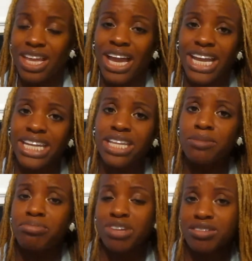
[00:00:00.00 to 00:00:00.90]
I need the
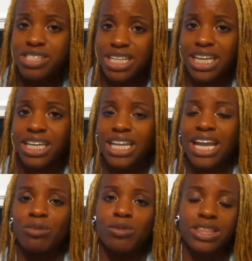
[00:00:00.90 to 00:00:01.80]
protein,
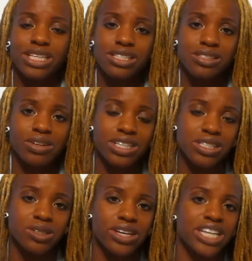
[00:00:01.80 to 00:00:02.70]
and what this is going to
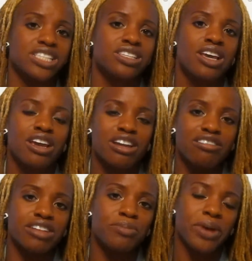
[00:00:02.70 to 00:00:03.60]
do is
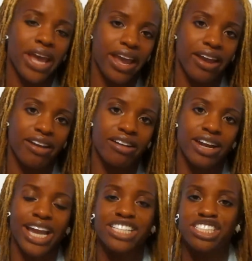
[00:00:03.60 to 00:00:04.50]
repair
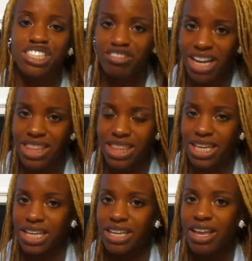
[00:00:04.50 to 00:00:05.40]
and
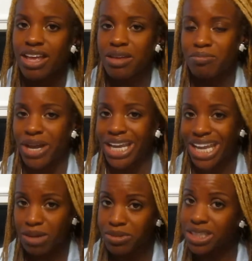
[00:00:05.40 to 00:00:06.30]
strengthen my
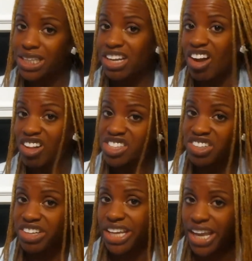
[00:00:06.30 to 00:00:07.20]
chemically
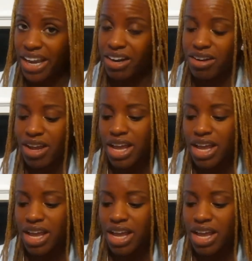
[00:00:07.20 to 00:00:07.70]
altered hair.